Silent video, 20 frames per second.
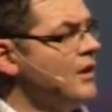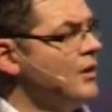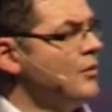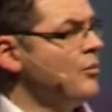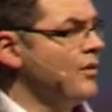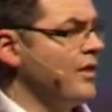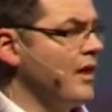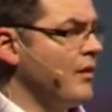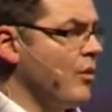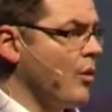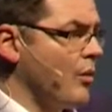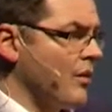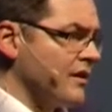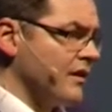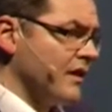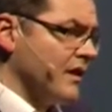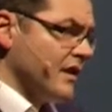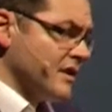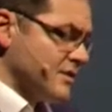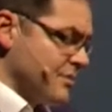But then what we
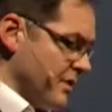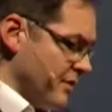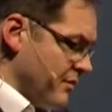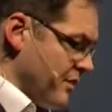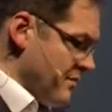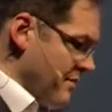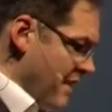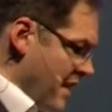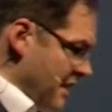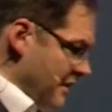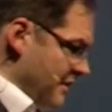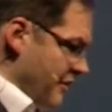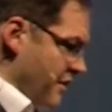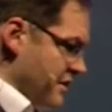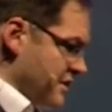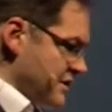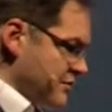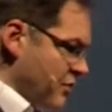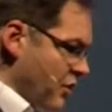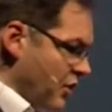did is we made it very
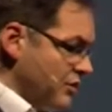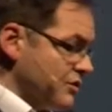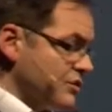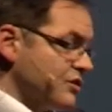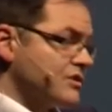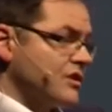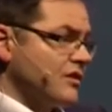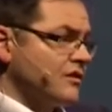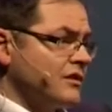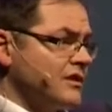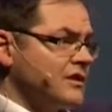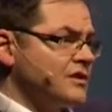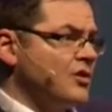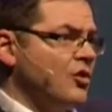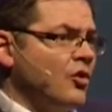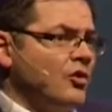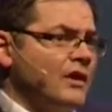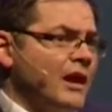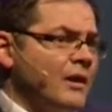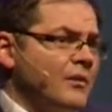small and just onto these
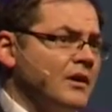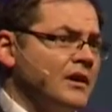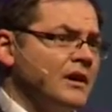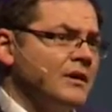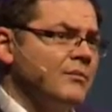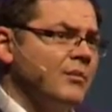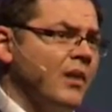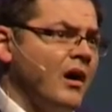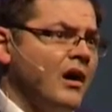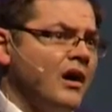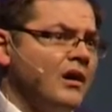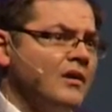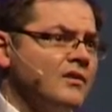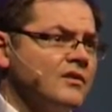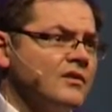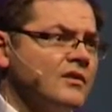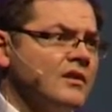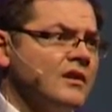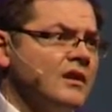core networking parts.